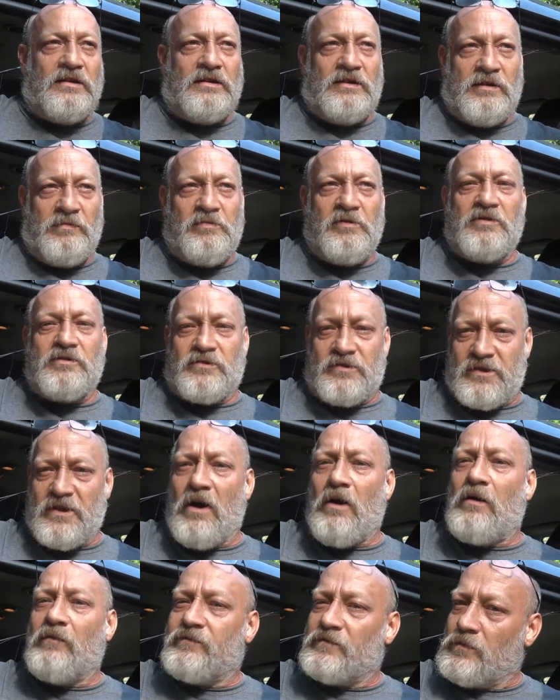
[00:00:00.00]
you put your
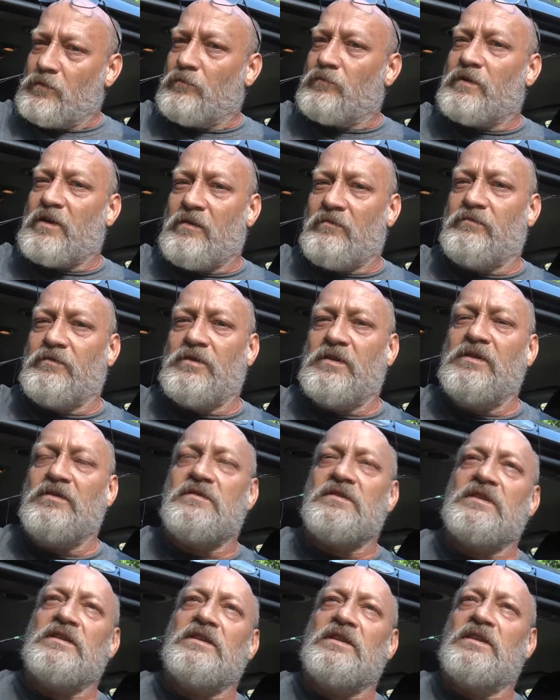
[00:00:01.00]
solvent or whatever you're
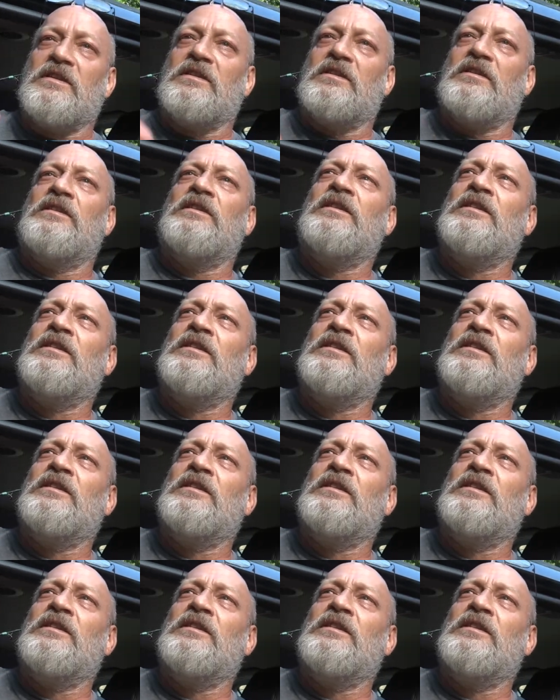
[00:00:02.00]
using in it